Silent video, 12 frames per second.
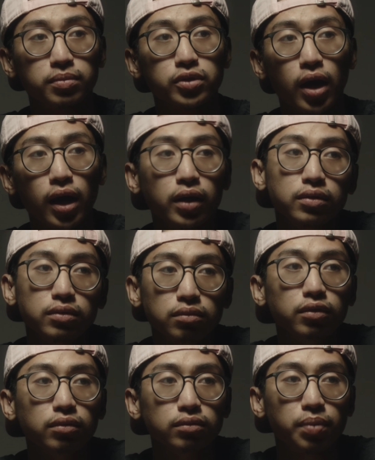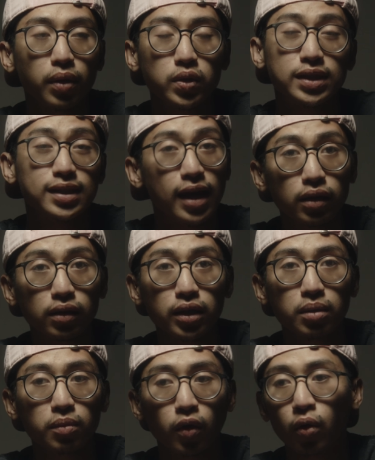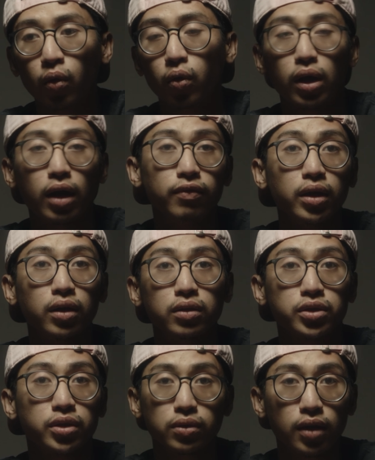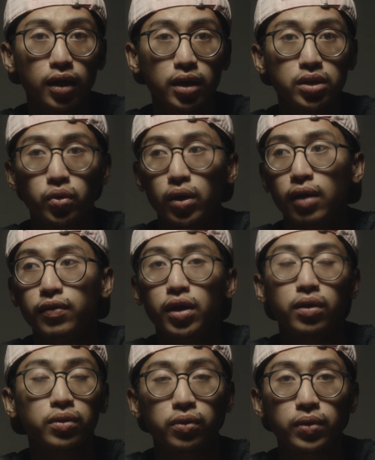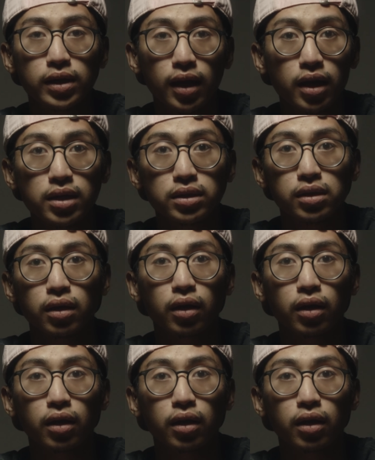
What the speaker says: try to post daily or every other 2 days or every other 3 days